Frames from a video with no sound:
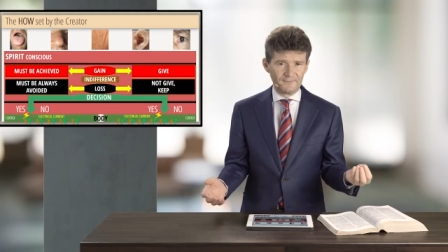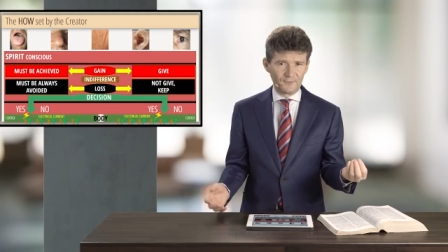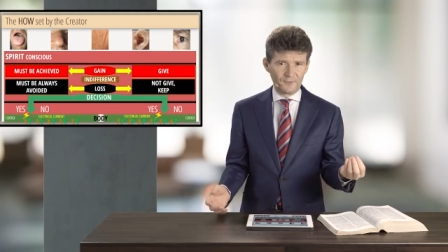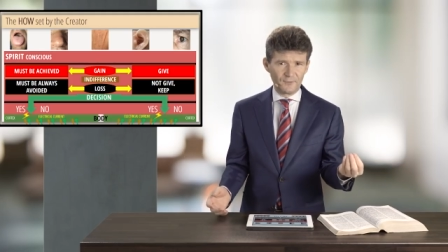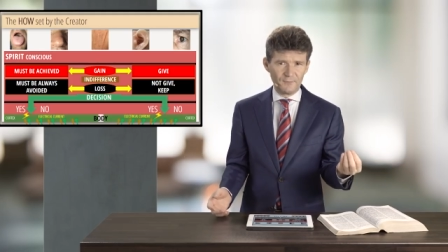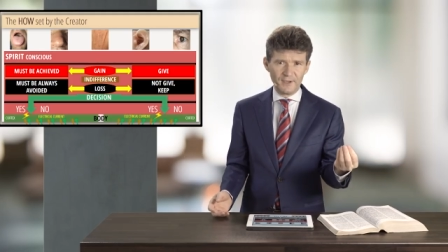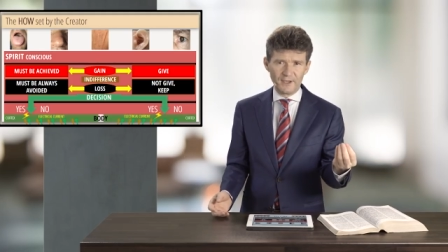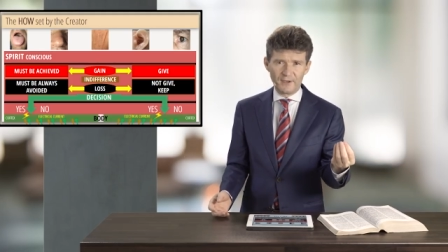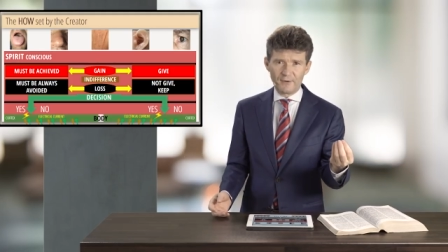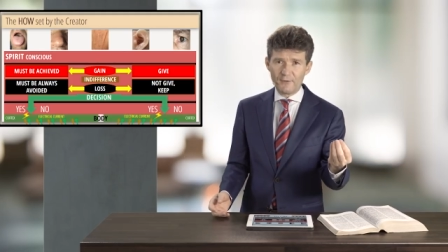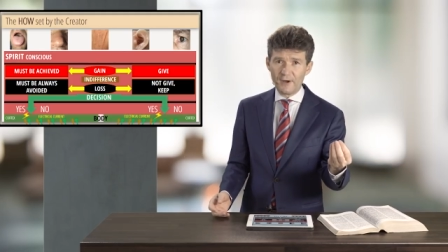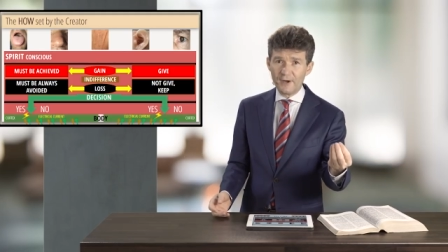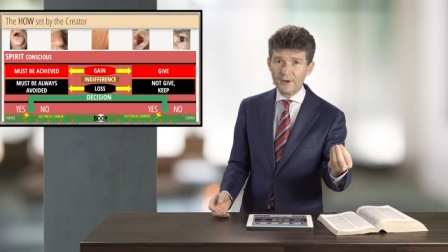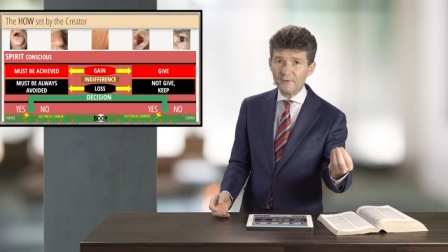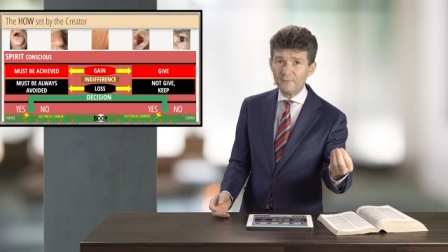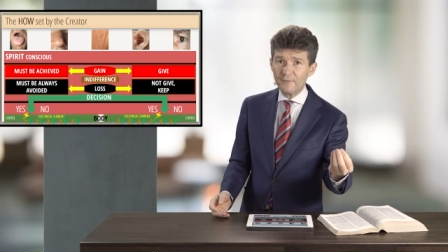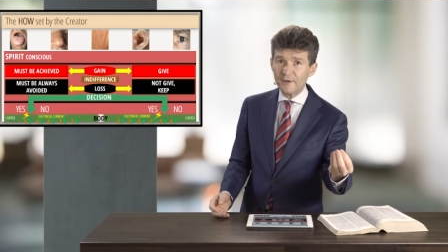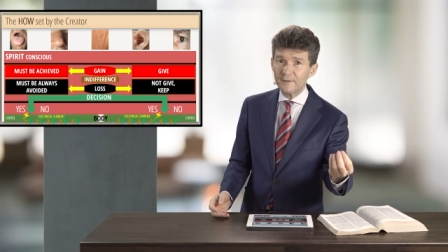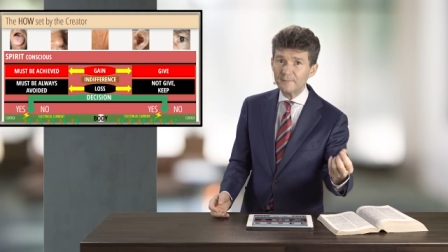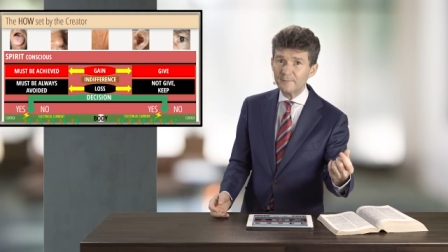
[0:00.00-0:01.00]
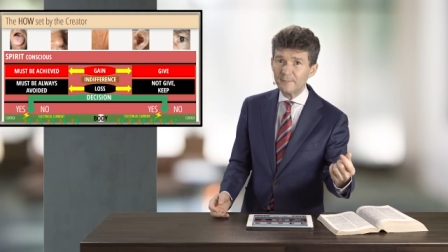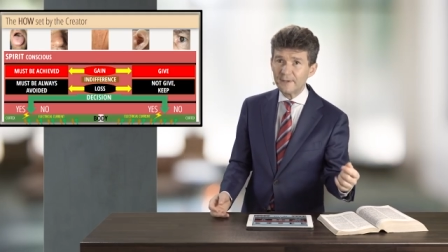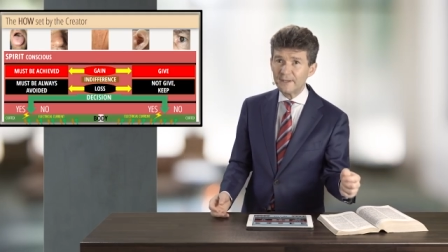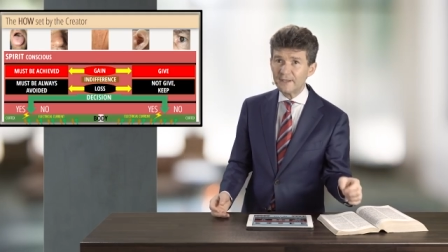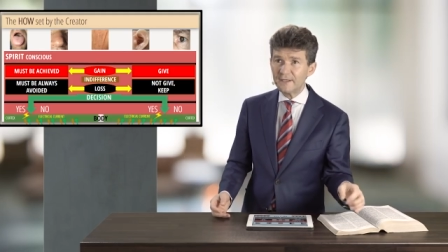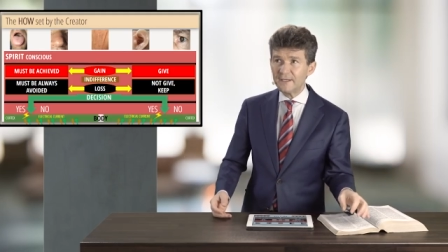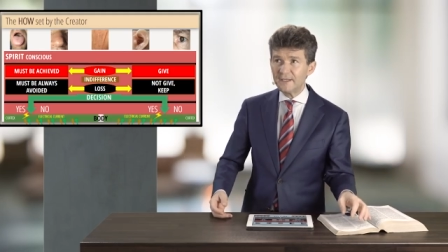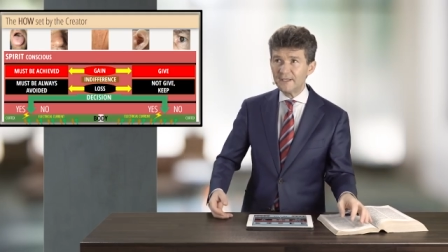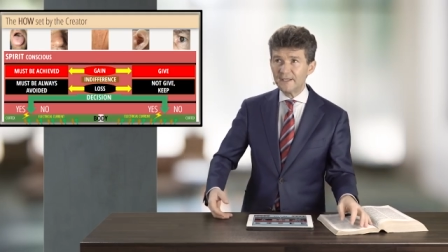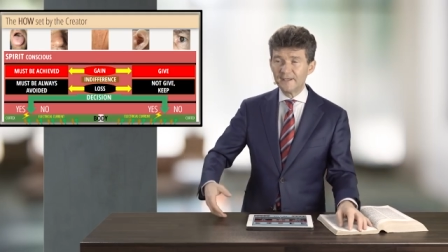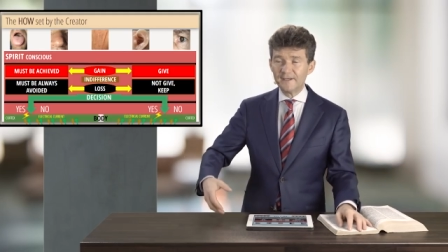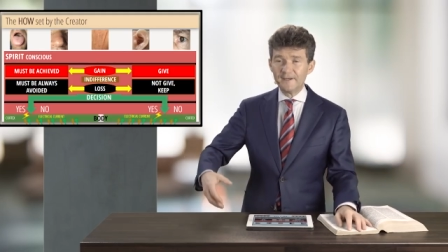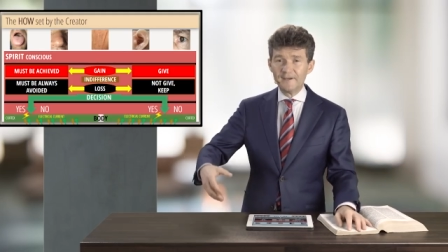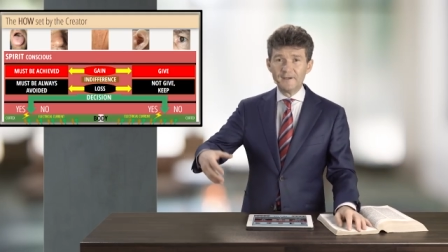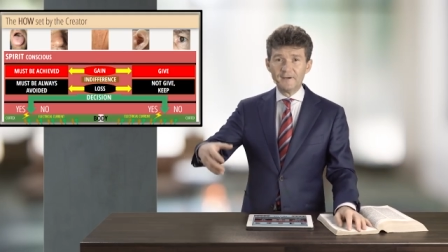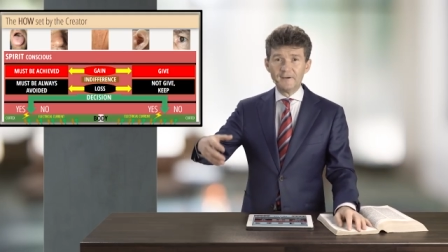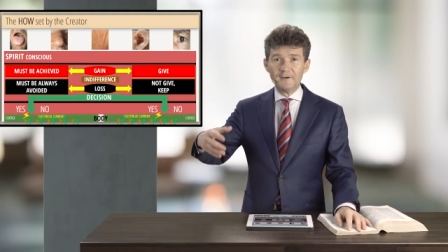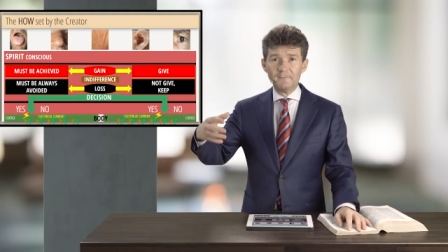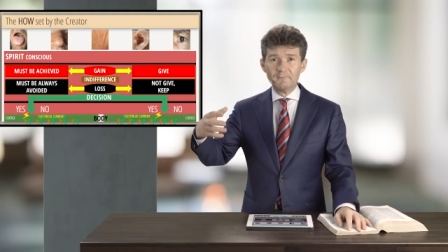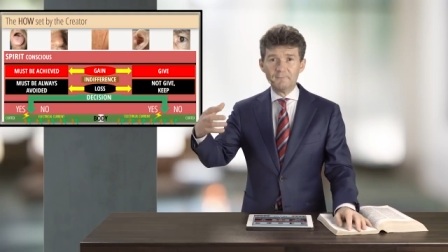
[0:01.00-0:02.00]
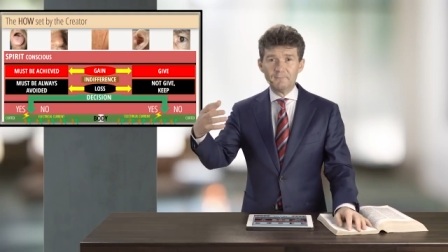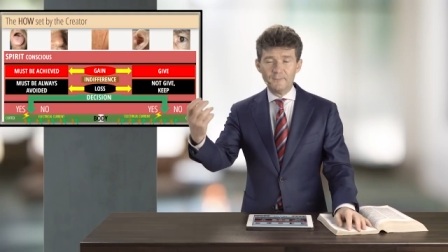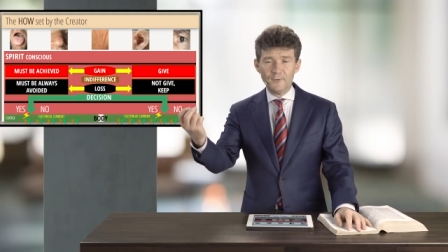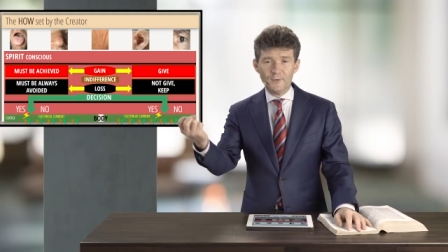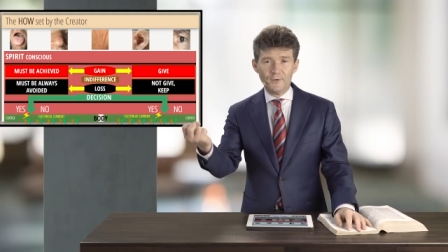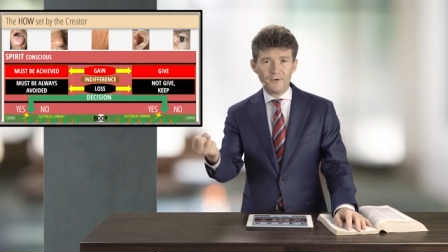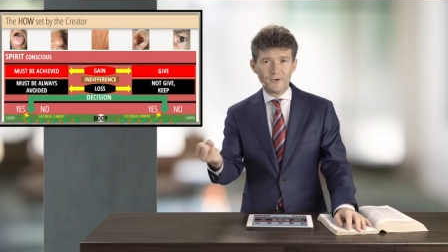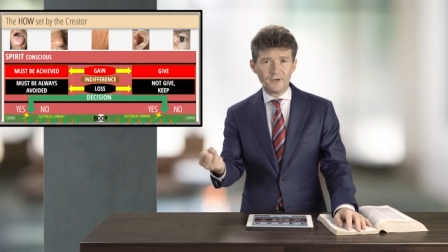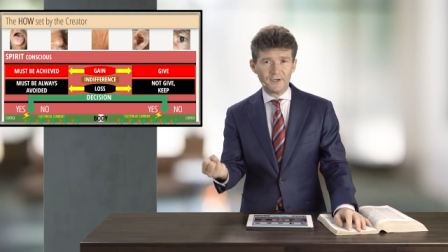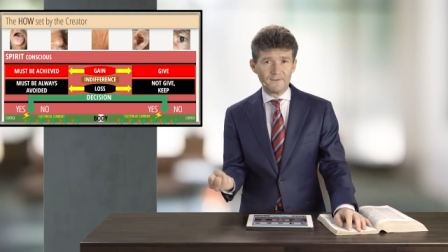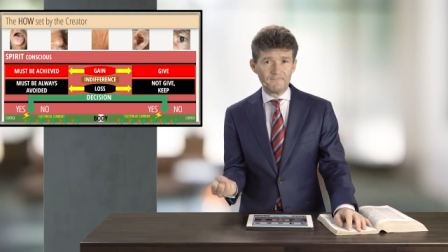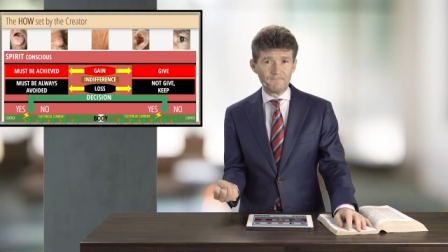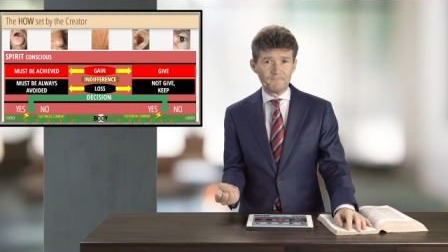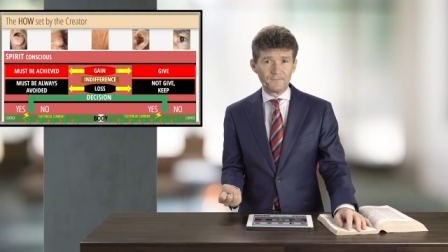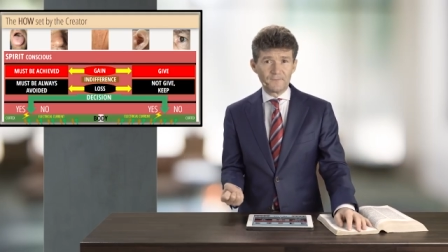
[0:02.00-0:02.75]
to make one of one penny more.